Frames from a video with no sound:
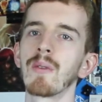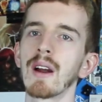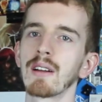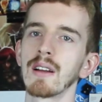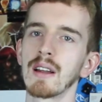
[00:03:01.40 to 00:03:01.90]
and
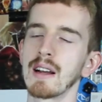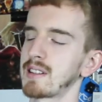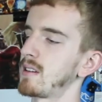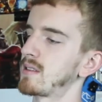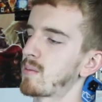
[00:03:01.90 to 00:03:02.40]
right click and
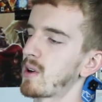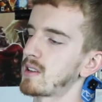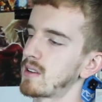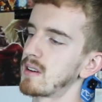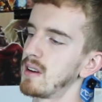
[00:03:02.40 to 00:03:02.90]
actually use the
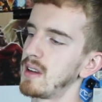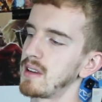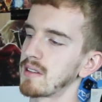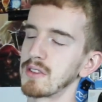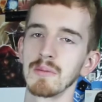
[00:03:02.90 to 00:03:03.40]
pressure,
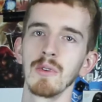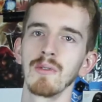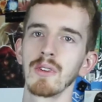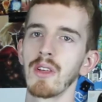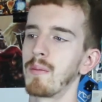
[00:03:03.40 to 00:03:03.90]
you can just
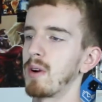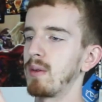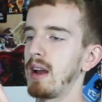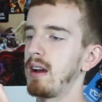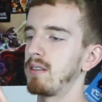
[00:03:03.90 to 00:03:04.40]
move your thumb
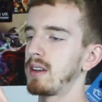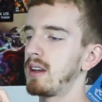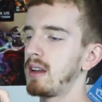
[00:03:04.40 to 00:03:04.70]
around.